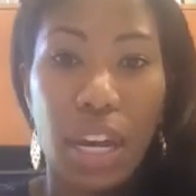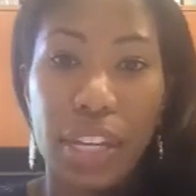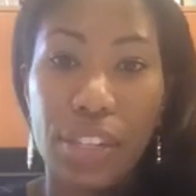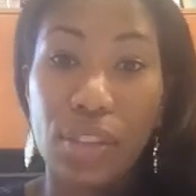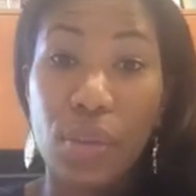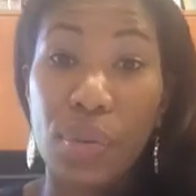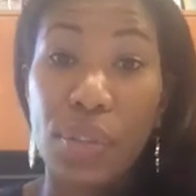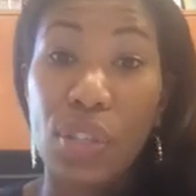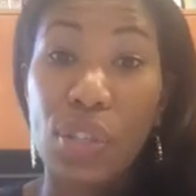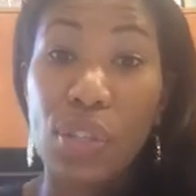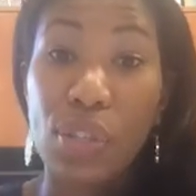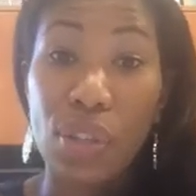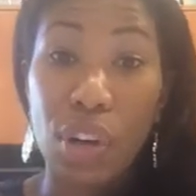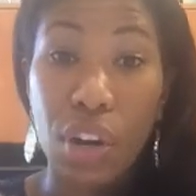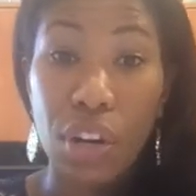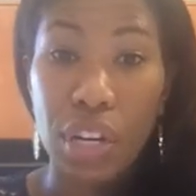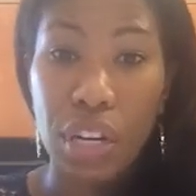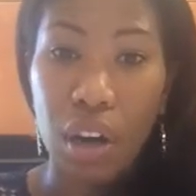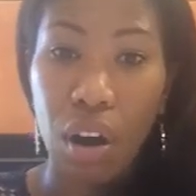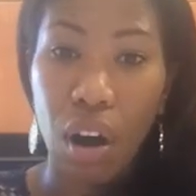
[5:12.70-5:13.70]
so it
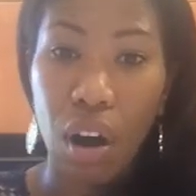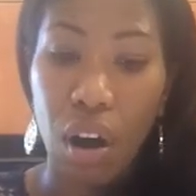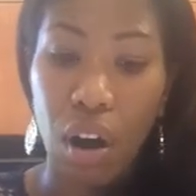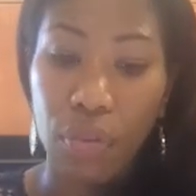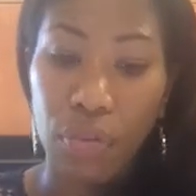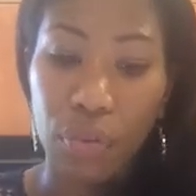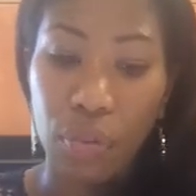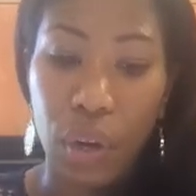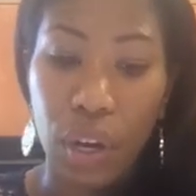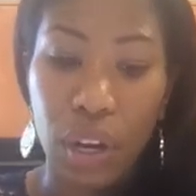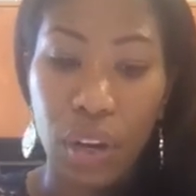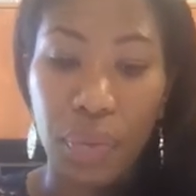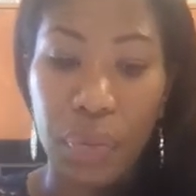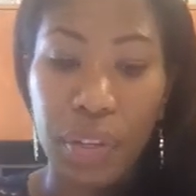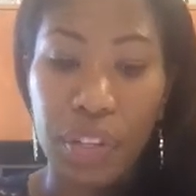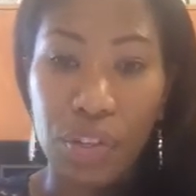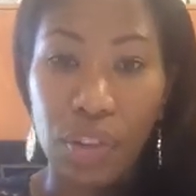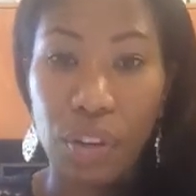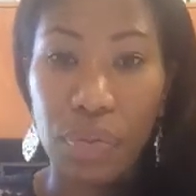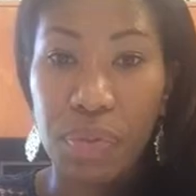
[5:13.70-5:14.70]
started off
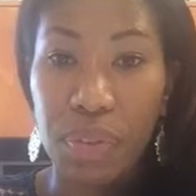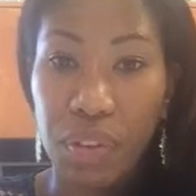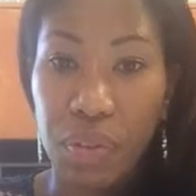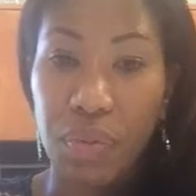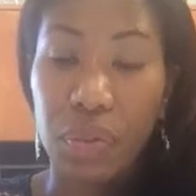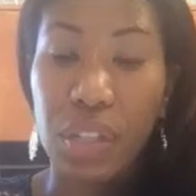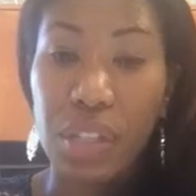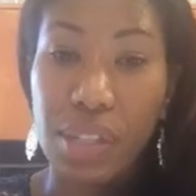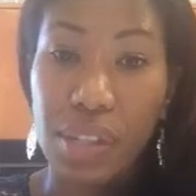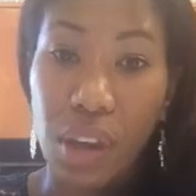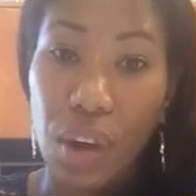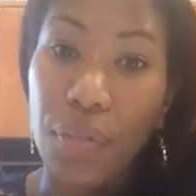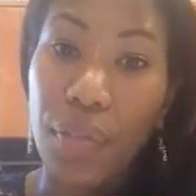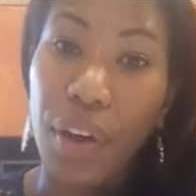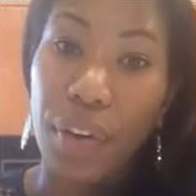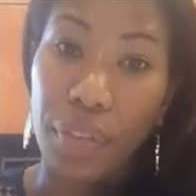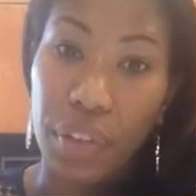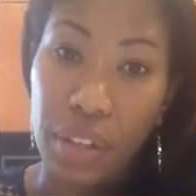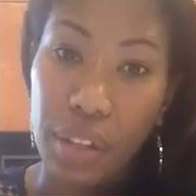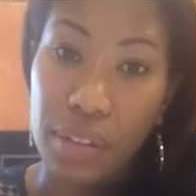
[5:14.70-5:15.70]
in terms of
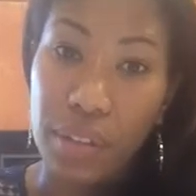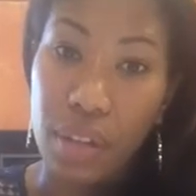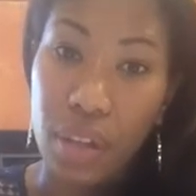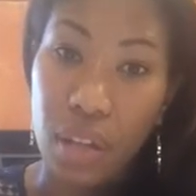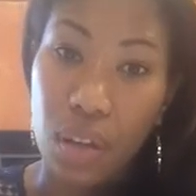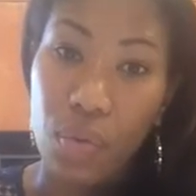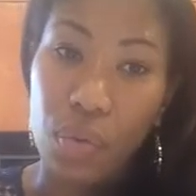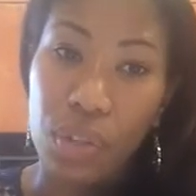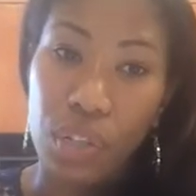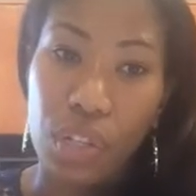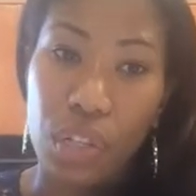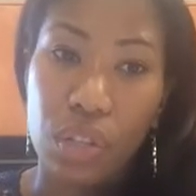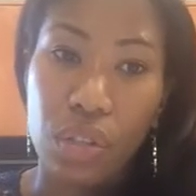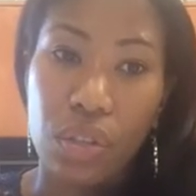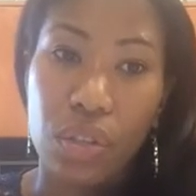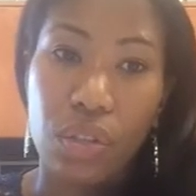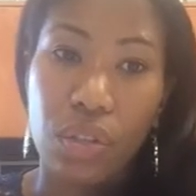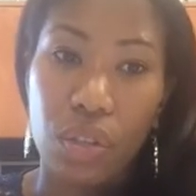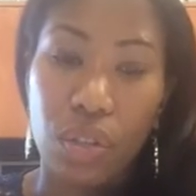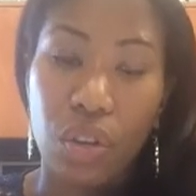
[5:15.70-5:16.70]
self-efficacy, which
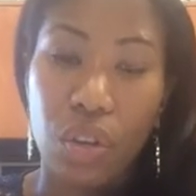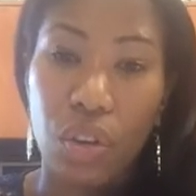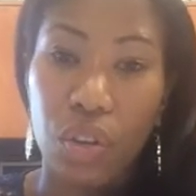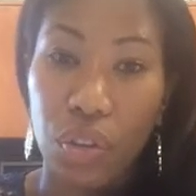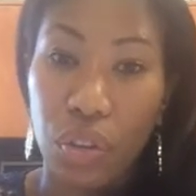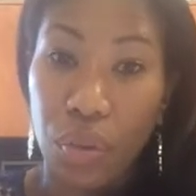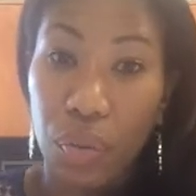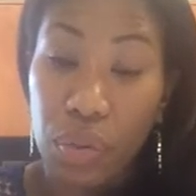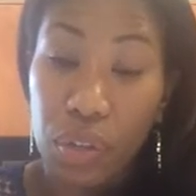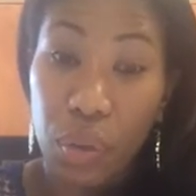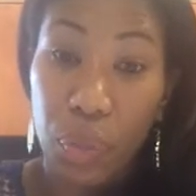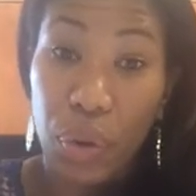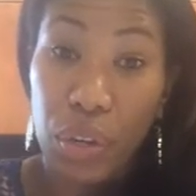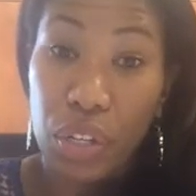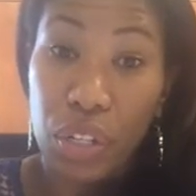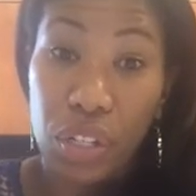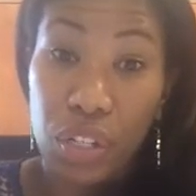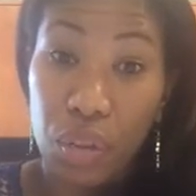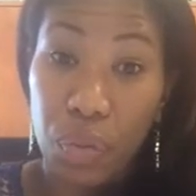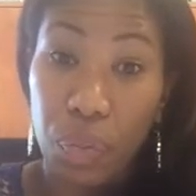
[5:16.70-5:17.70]
is it's a
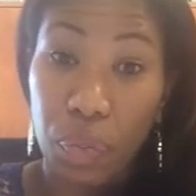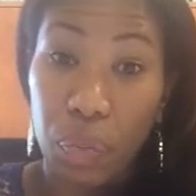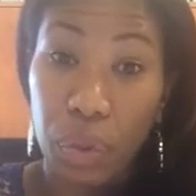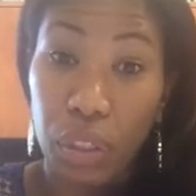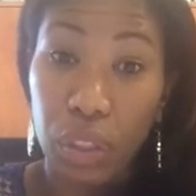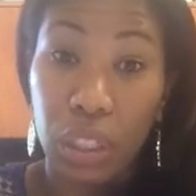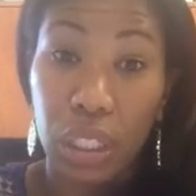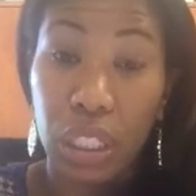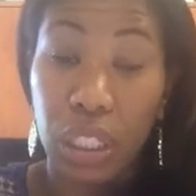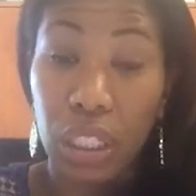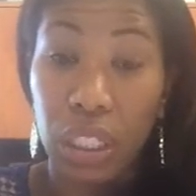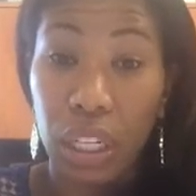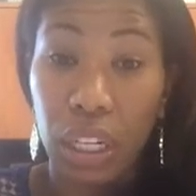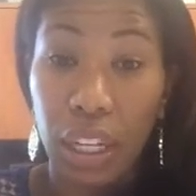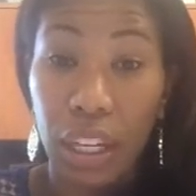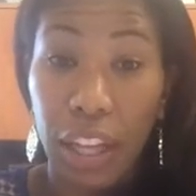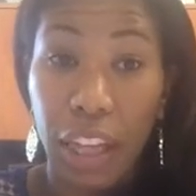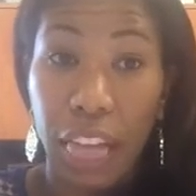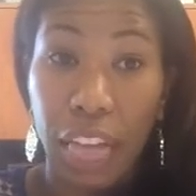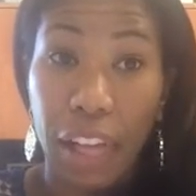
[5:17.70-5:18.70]
person's ability
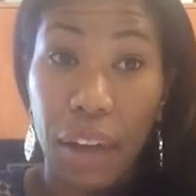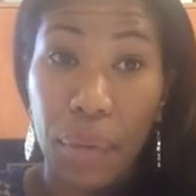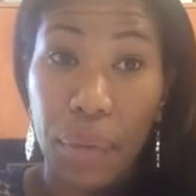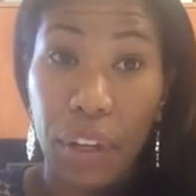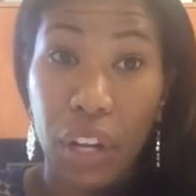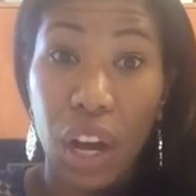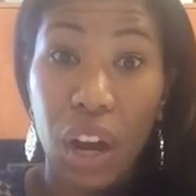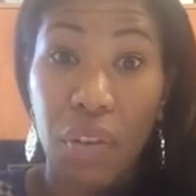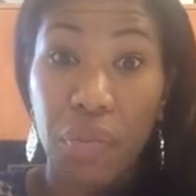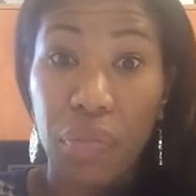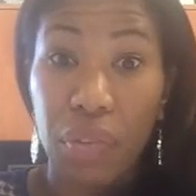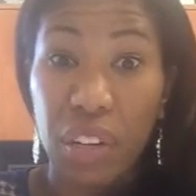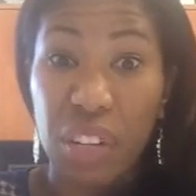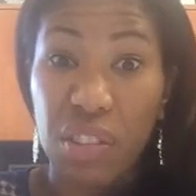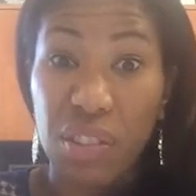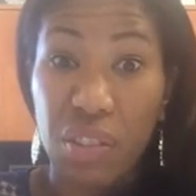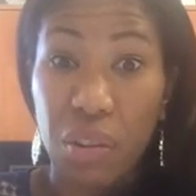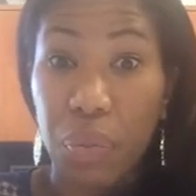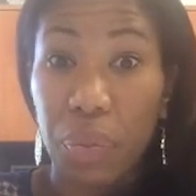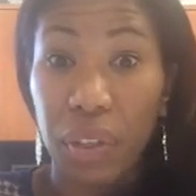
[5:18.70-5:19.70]
and the
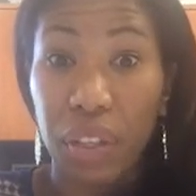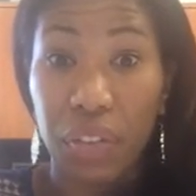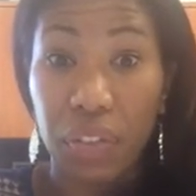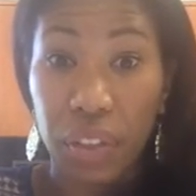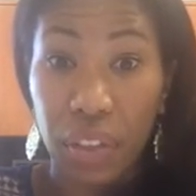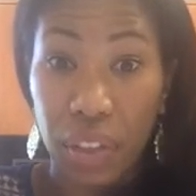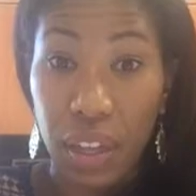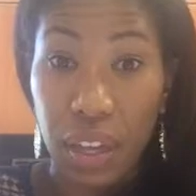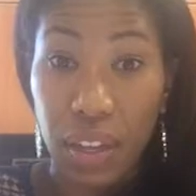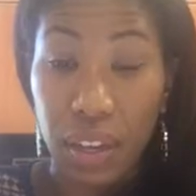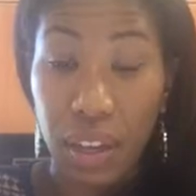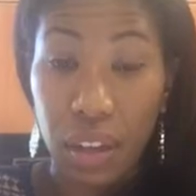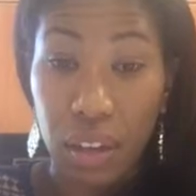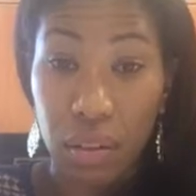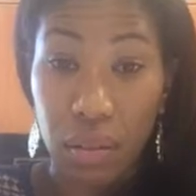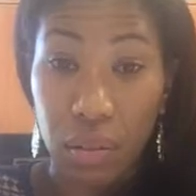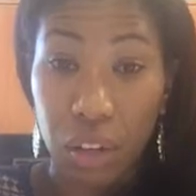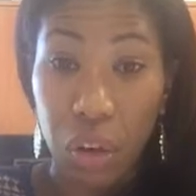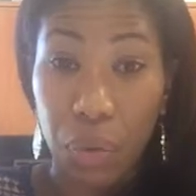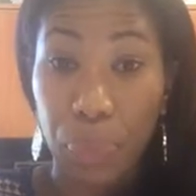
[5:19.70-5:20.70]
confidence in their belief that they
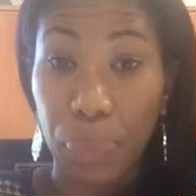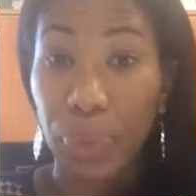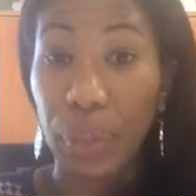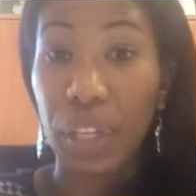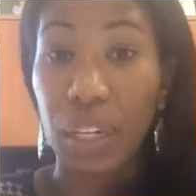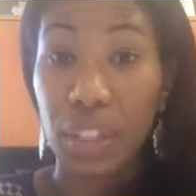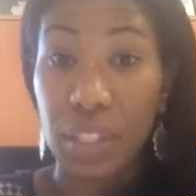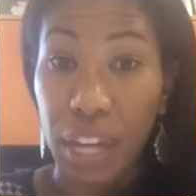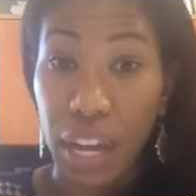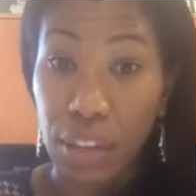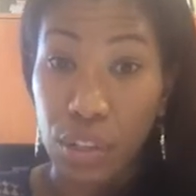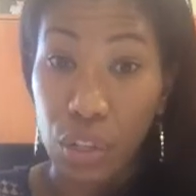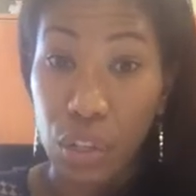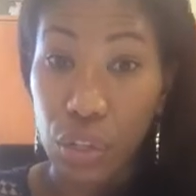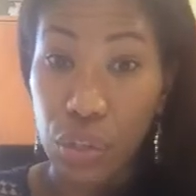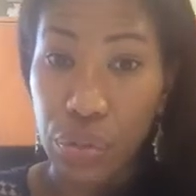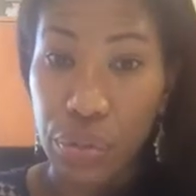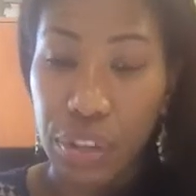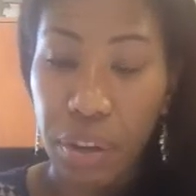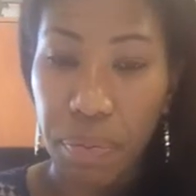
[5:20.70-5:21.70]
can complete a task
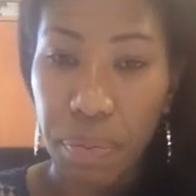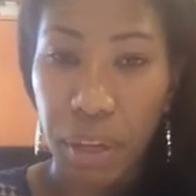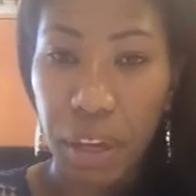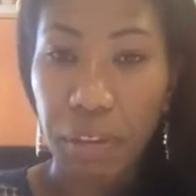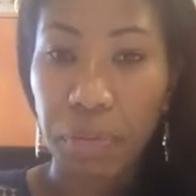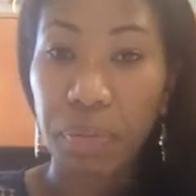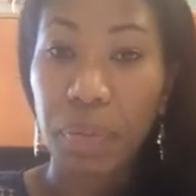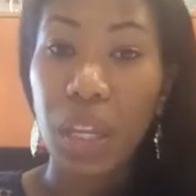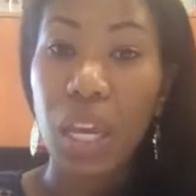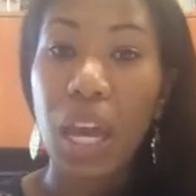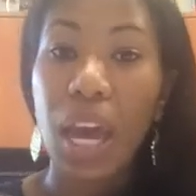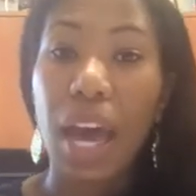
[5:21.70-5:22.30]
or do something.